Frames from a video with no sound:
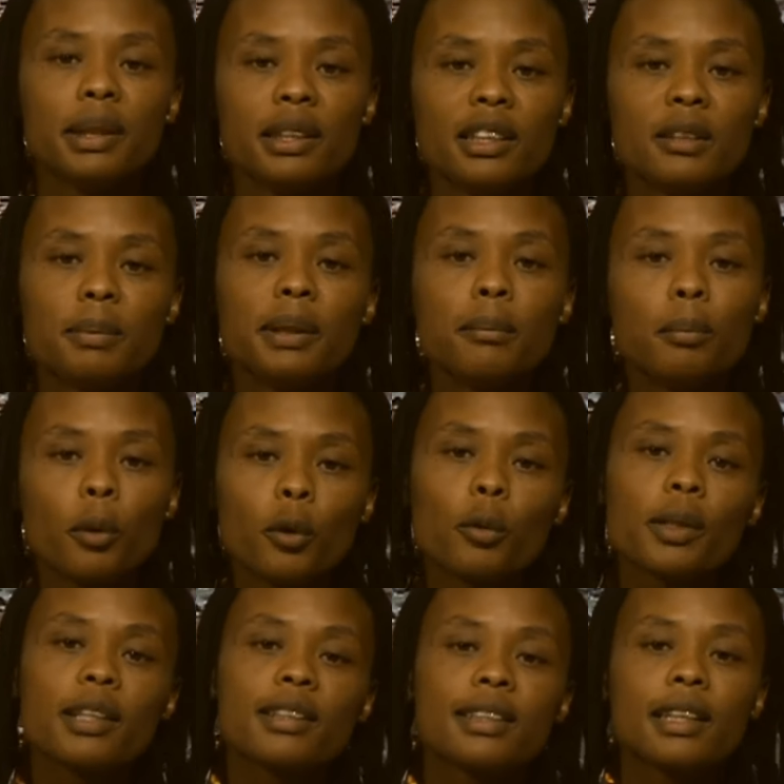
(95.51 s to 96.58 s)
means being
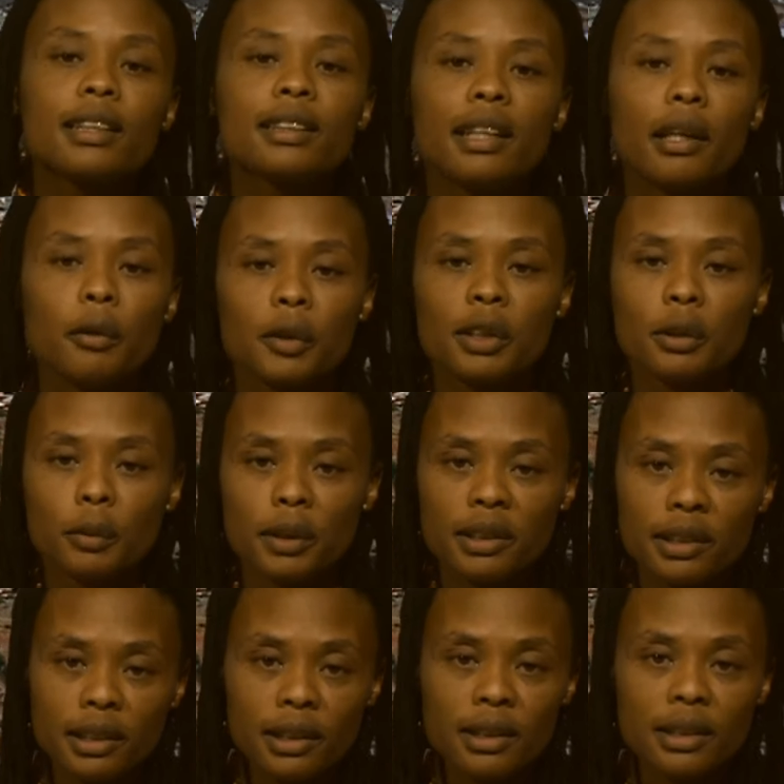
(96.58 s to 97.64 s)
born with a sex
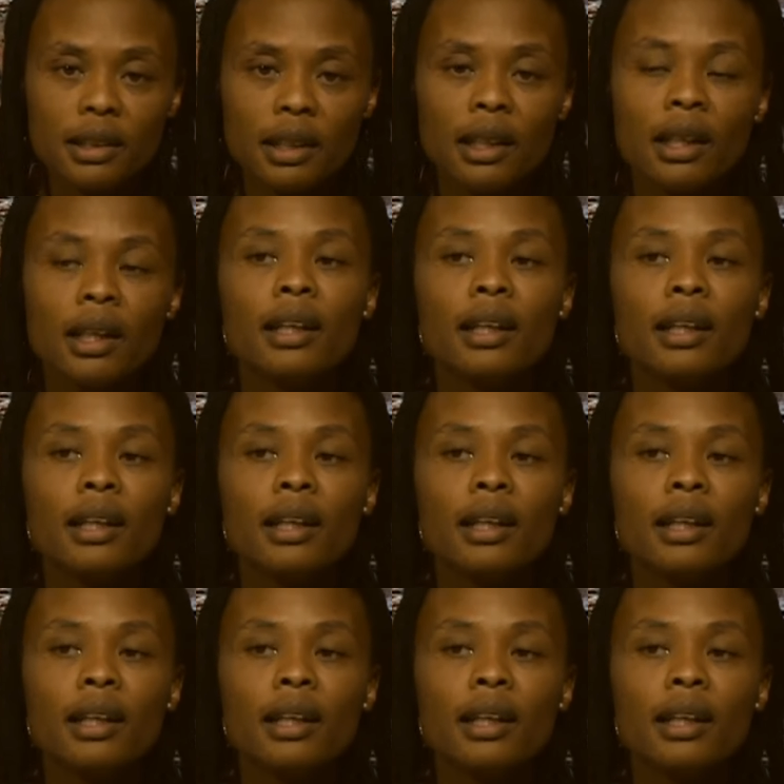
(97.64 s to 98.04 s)
characteristics